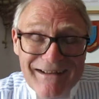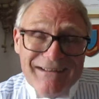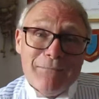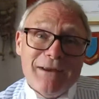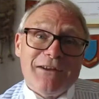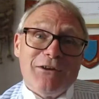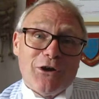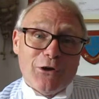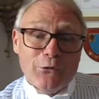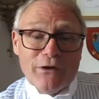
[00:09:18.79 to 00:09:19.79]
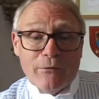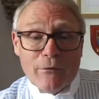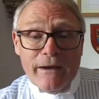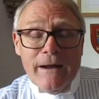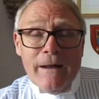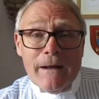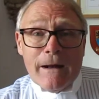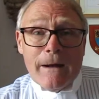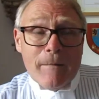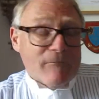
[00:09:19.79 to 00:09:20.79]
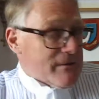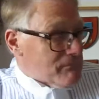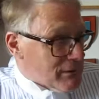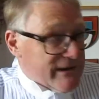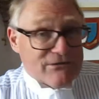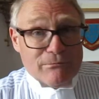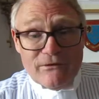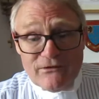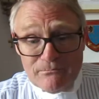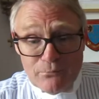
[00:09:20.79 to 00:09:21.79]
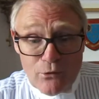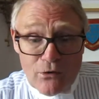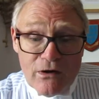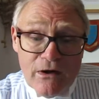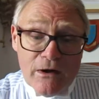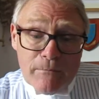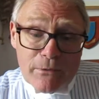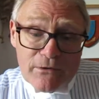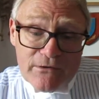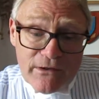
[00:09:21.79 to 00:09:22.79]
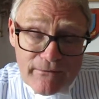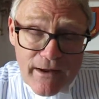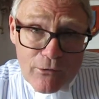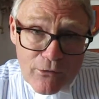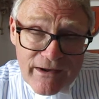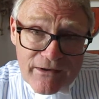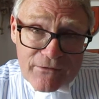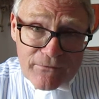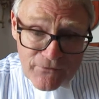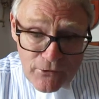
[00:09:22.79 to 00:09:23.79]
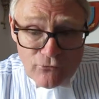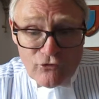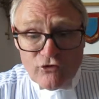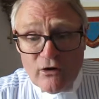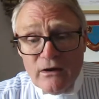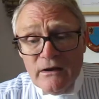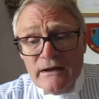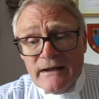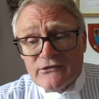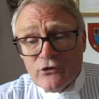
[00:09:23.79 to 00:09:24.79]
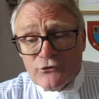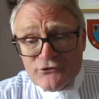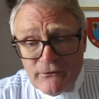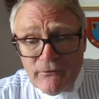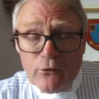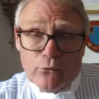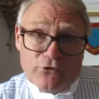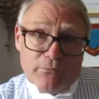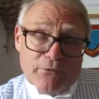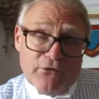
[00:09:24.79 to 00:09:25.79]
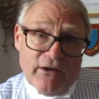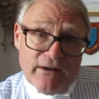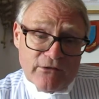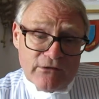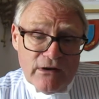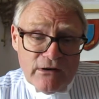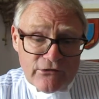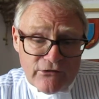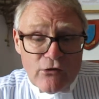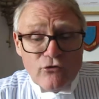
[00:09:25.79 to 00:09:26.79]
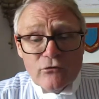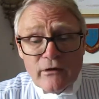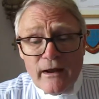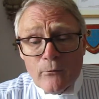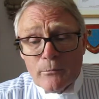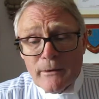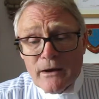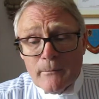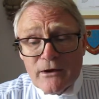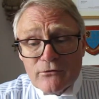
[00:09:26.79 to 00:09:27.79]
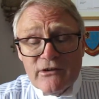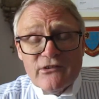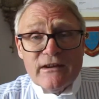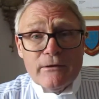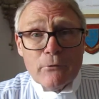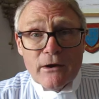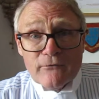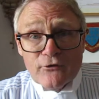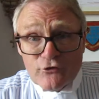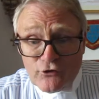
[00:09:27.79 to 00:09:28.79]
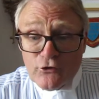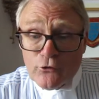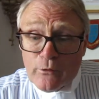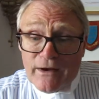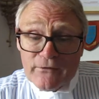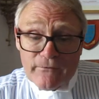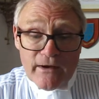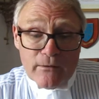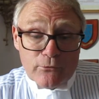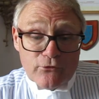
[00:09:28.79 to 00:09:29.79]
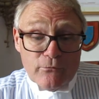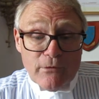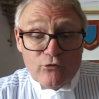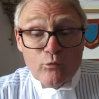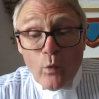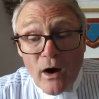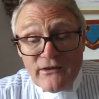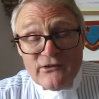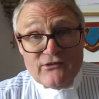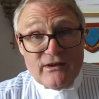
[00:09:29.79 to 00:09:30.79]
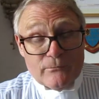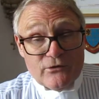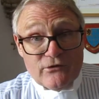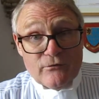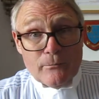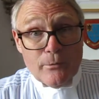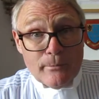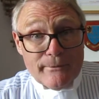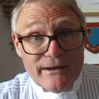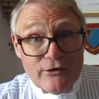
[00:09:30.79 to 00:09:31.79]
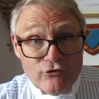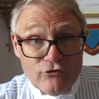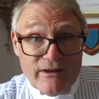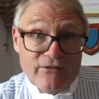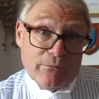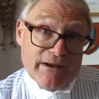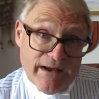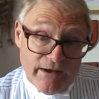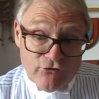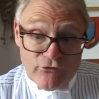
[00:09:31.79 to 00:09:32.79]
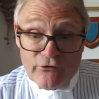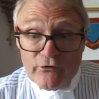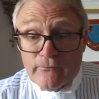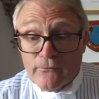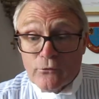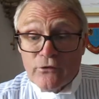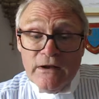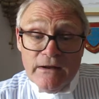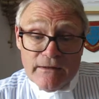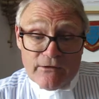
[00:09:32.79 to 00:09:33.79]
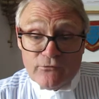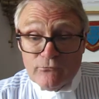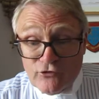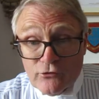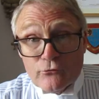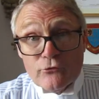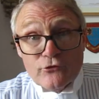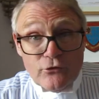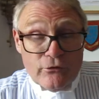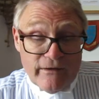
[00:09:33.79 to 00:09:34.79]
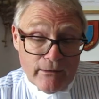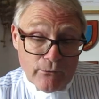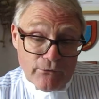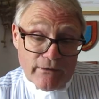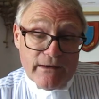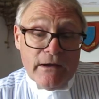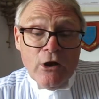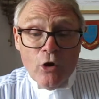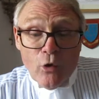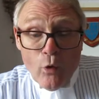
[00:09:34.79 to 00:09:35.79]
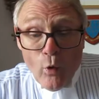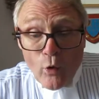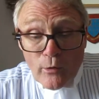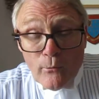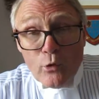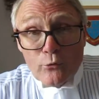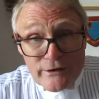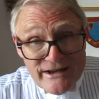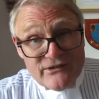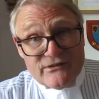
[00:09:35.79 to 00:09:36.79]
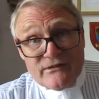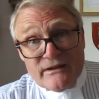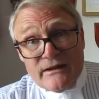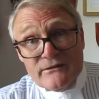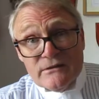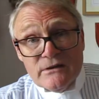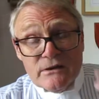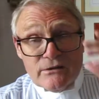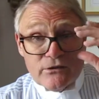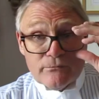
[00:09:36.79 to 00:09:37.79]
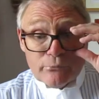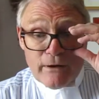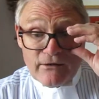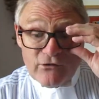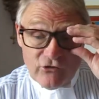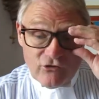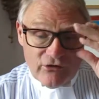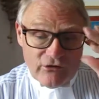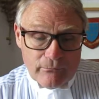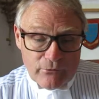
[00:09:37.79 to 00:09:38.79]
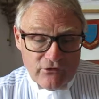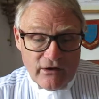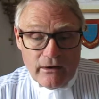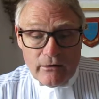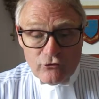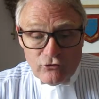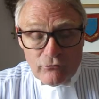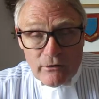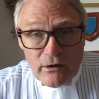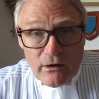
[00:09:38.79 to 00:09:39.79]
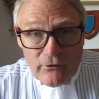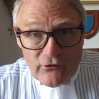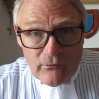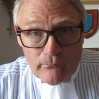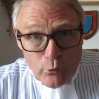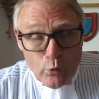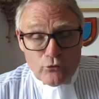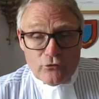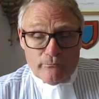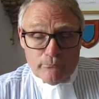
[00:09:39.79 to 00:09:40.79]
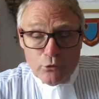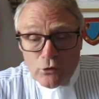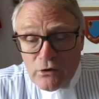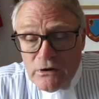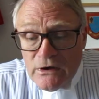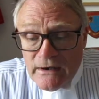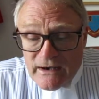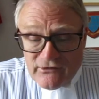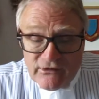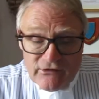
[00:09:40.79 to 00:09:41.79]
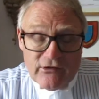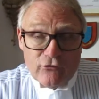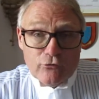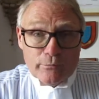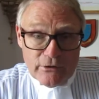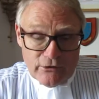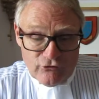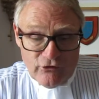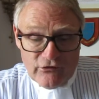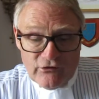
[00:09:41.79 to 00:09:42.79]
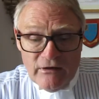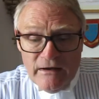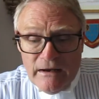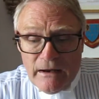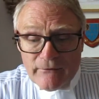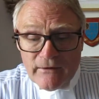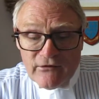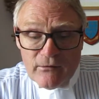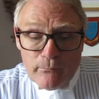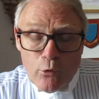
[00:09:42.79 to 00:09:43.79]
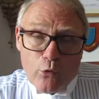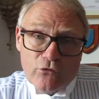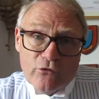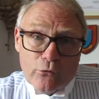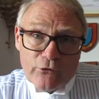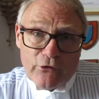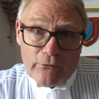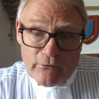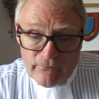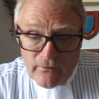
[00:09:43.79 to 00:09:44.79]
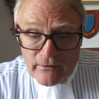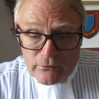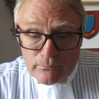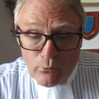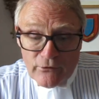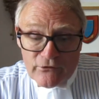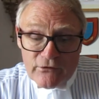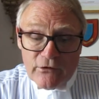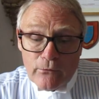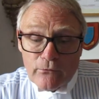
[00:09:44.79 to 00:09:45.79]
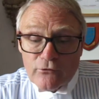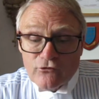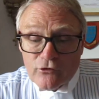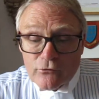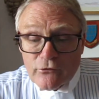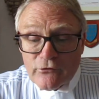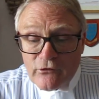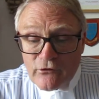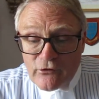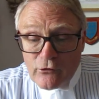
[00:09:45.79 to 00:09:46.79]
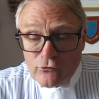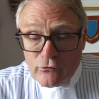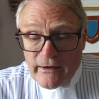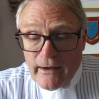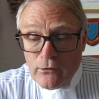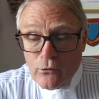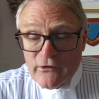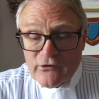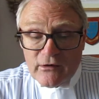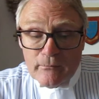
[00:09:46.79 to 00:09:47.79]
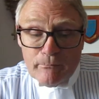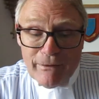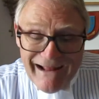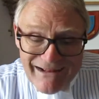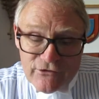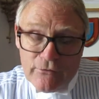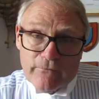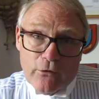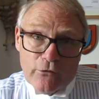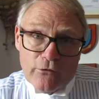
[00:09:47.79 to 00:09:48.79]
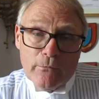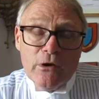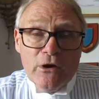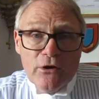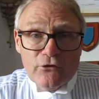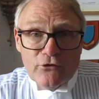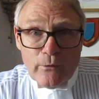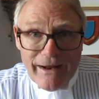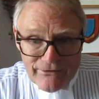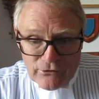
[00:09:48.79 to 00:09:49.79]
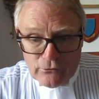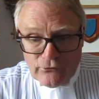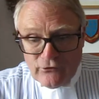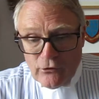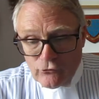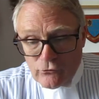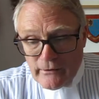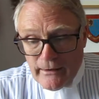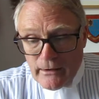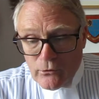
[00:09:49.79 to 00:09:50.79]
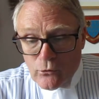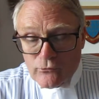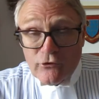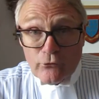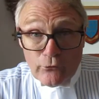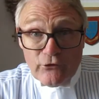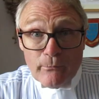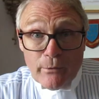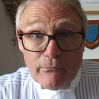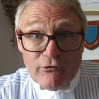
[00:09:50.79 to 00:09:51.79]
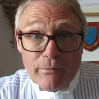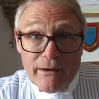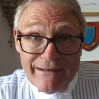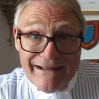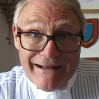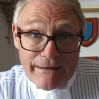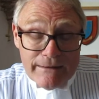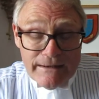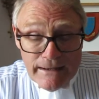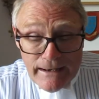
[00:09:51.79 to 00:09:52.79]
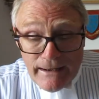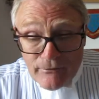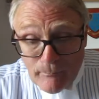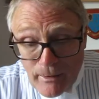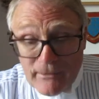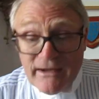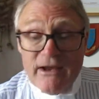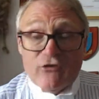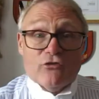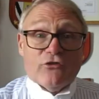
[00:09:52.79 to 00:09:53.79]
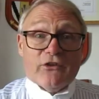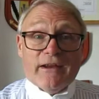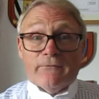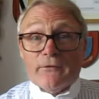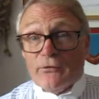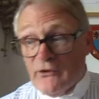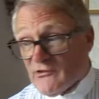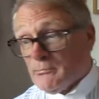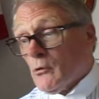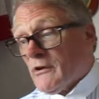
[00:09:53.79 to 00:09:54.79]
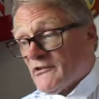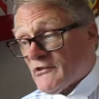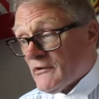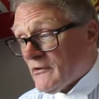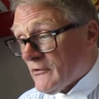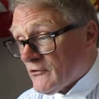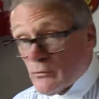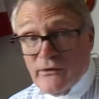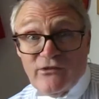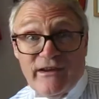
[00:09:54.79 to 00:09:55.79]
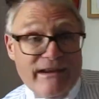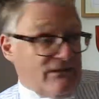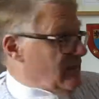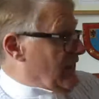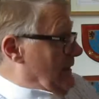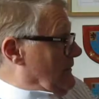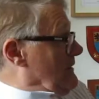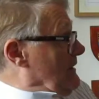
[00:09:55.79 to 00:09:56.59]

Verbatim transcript: Let me conclude anyway. Um, I'm very pleased with this book. But now looking at the future, it's not difficult to predict that social care will become increasingly relevant to and available to much wider segments of the population as we age and so forth. That's from children to the elderly. All the more reason then that practitioners in particular should regard this important book as an essential purchase. I think it's important also as a final point to note that children's social care law is a companion volume to adult social care law, which is also published by LAG. And the publication date for this book is cited at 2018.